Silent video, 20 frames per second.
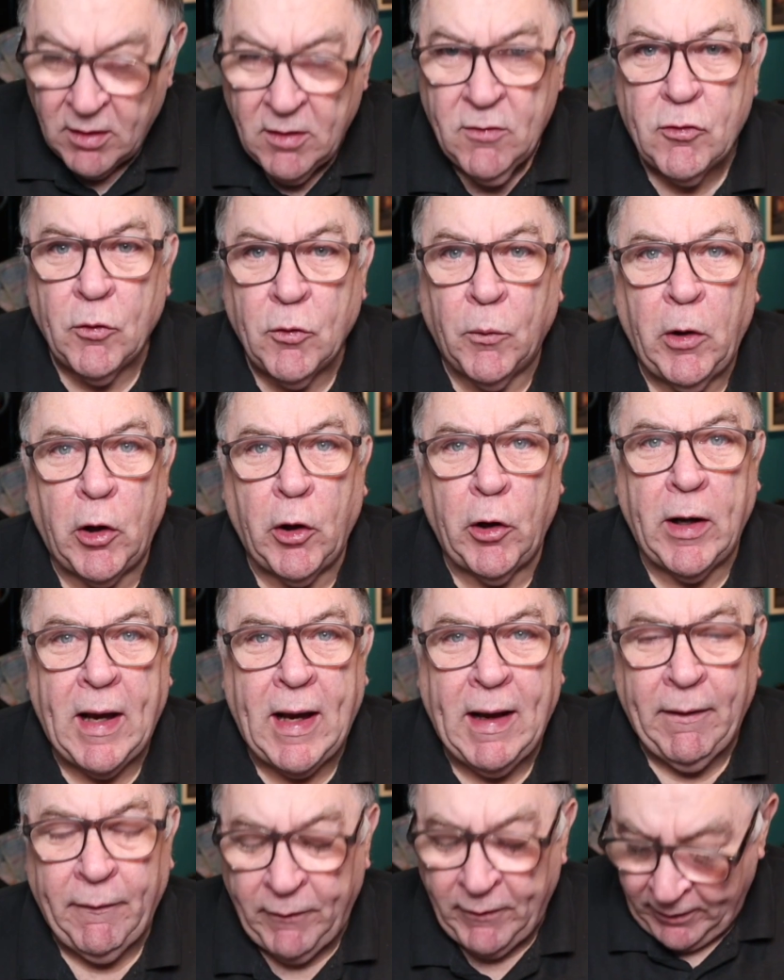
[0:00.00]
So we're going
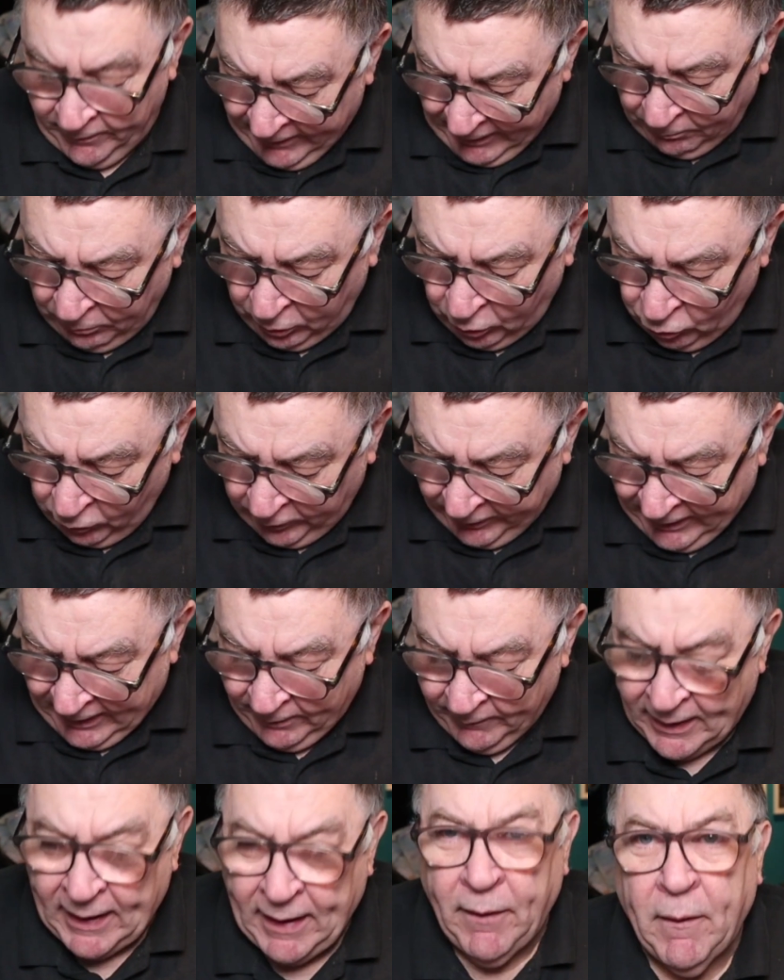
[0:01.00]
to add that plug
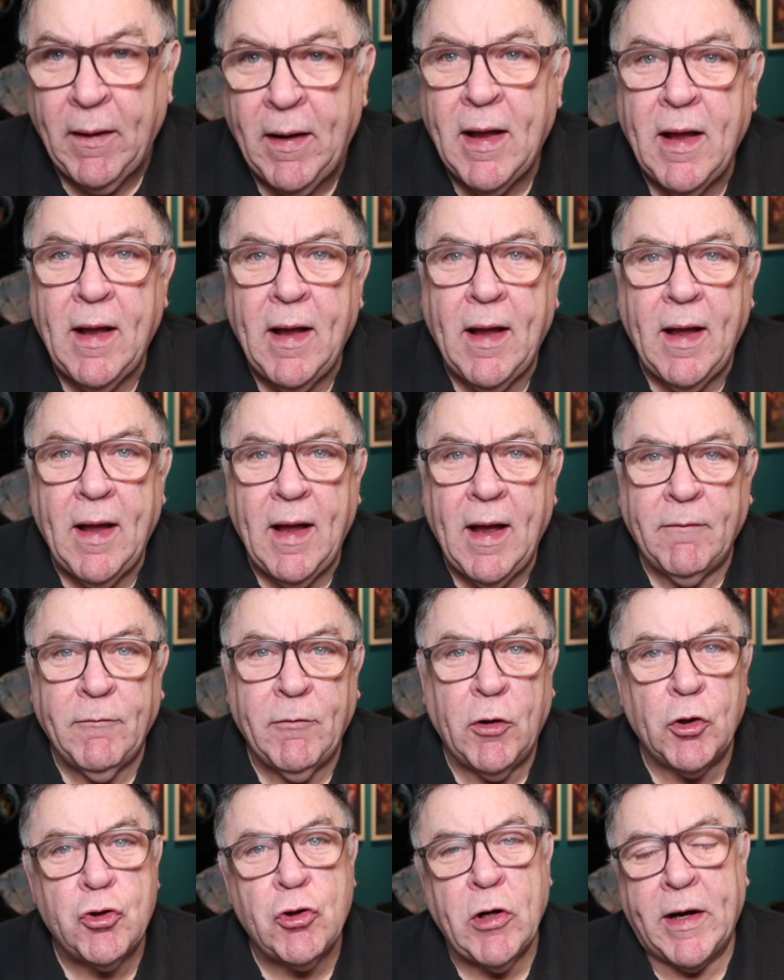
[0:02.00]
now. Now, I've
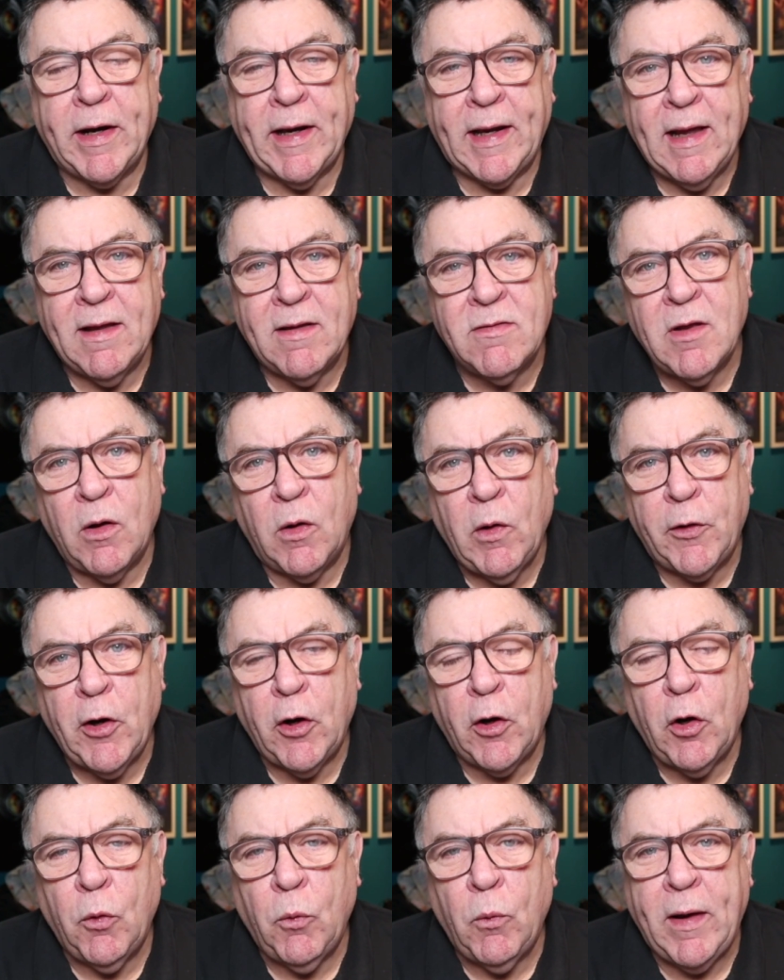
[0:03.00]
not tried it yet, so I
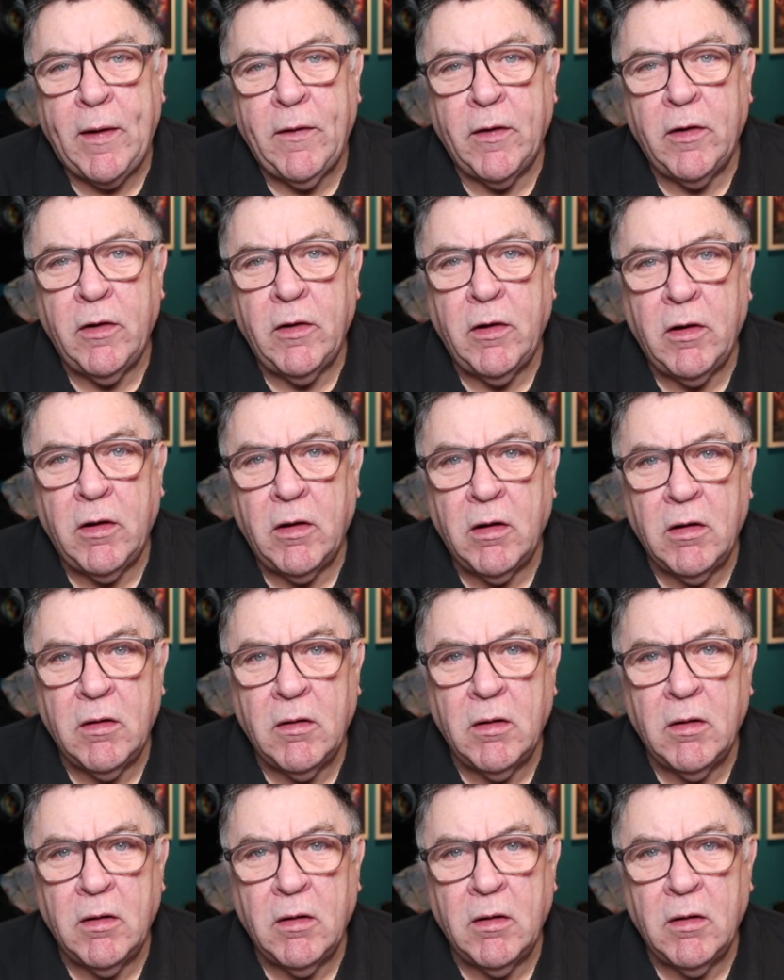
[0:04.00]
don't know whether...